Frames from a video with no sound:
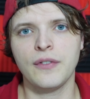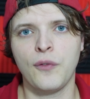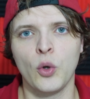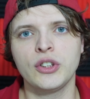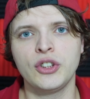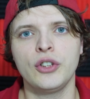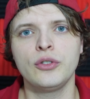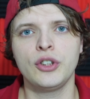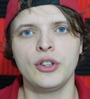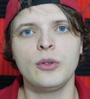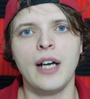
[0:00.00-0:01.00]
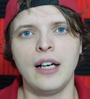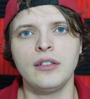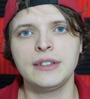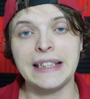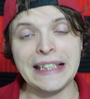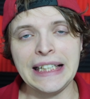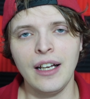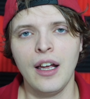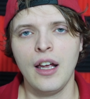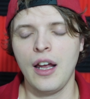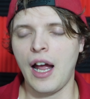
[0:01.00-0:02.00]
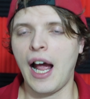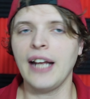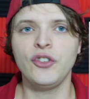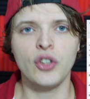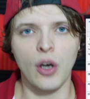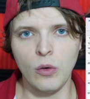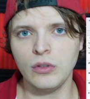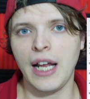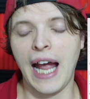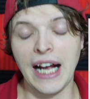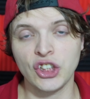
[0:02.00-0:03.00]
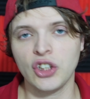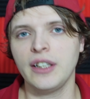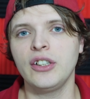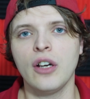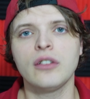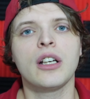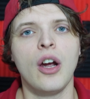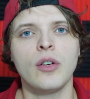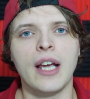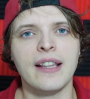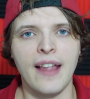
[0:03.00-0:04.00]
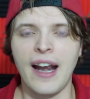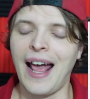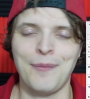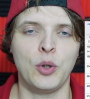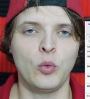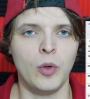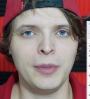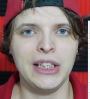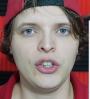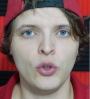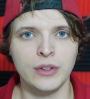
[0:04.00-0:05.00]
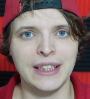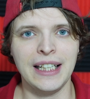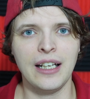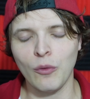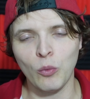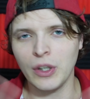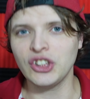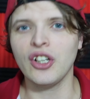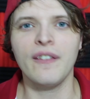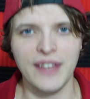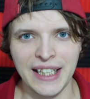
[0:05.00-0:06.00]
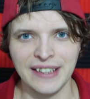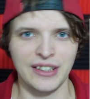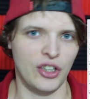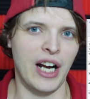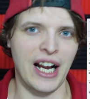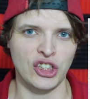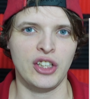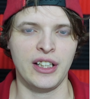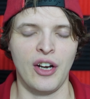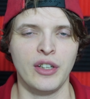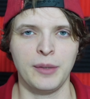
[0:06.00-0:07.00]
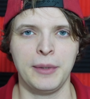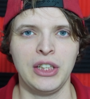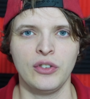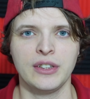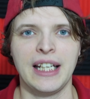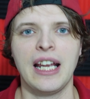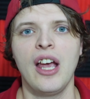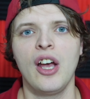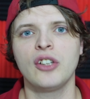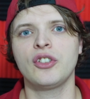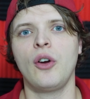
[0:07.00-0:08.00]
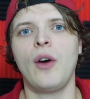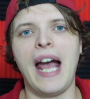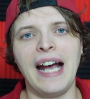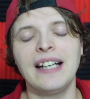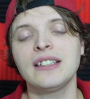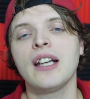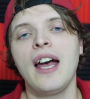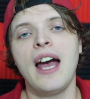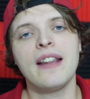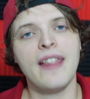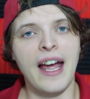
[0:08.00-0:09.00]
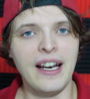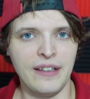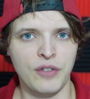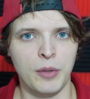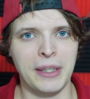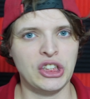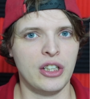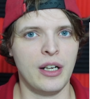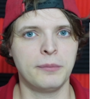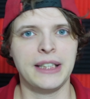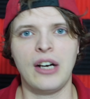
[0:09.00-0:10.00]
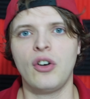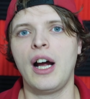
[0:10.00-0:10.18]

four twenty-two L T. I don't actually know the codec that Apple will be using, which of these they're actually going to be using. So as that information comes out,